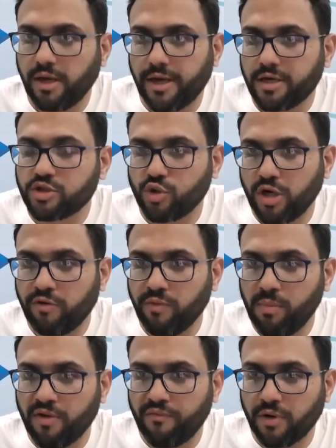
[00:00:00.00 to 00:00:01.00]
Yeah, so it will
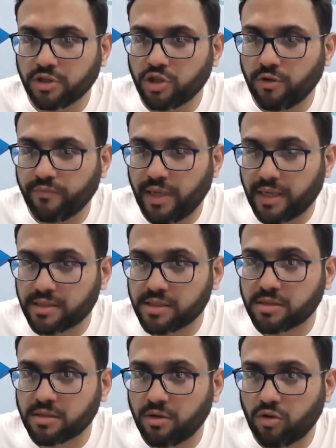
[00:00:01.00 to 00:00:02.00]
be a function of the access
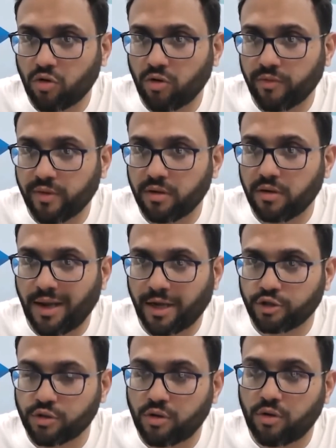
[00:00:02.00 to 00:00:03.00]
control on the
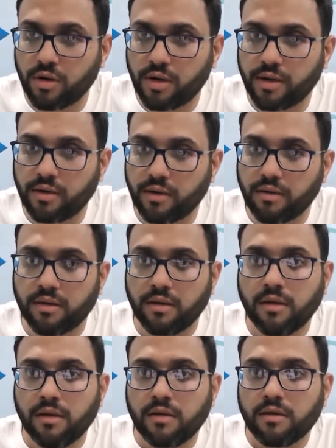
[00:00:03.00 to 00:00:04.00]
actual content,
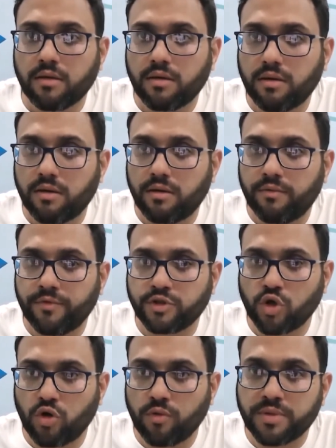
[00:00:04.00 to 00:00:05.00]
which
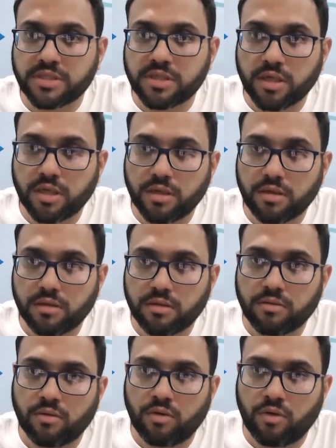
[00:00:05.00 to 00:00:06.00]
will obviously
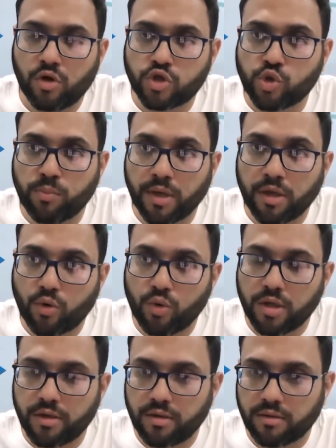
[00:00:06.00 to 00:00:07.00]
also play a role
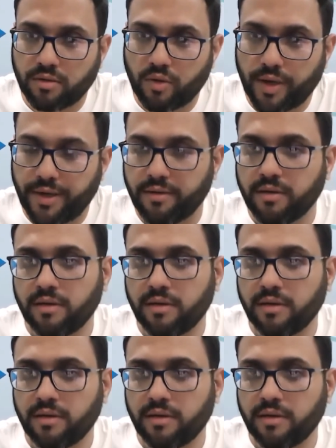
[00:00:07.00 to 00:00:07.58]
here. You're right.